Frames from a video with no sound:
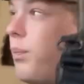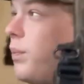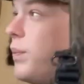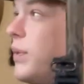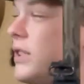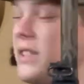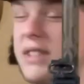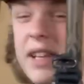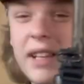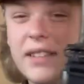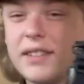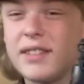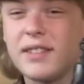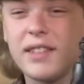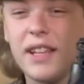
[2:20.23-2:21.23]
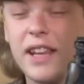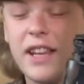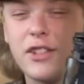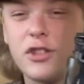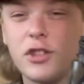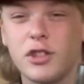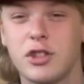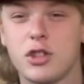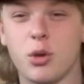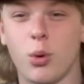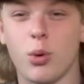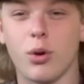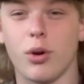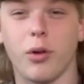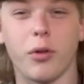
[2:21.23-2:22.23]
6 inches
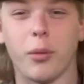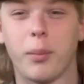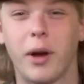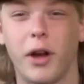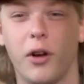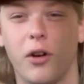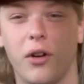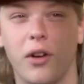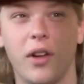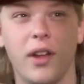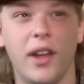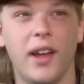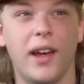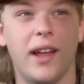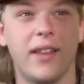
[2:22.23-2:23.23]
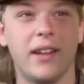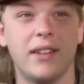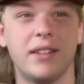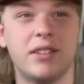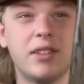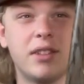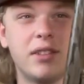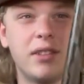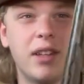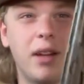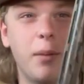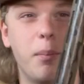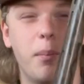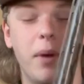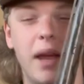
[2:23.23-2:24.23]
shorter on the barrel. I think this gun's got
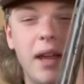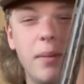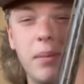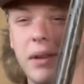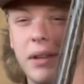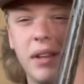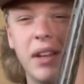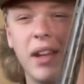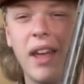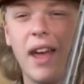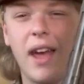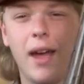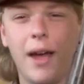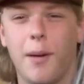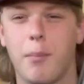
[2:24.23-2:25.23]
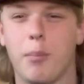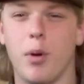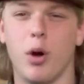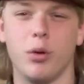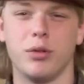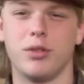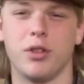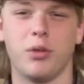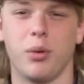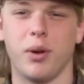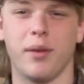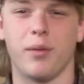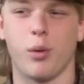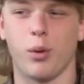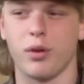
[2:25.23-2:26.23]
maybe at most a
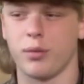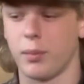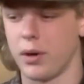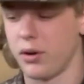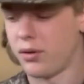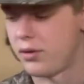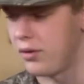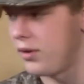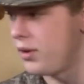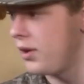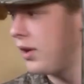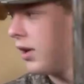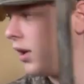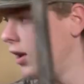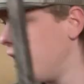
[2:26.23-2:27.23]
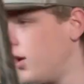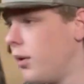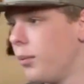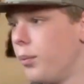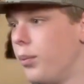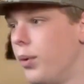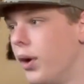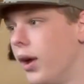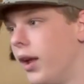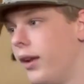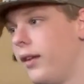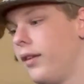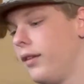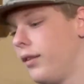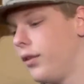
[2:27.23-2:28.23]
24-inch barrel.
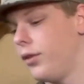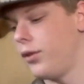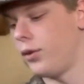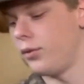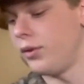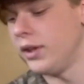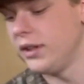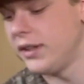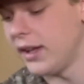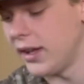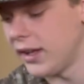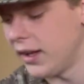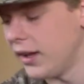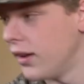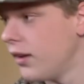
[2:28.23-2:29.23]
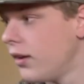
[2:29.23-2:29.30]
But the RETAY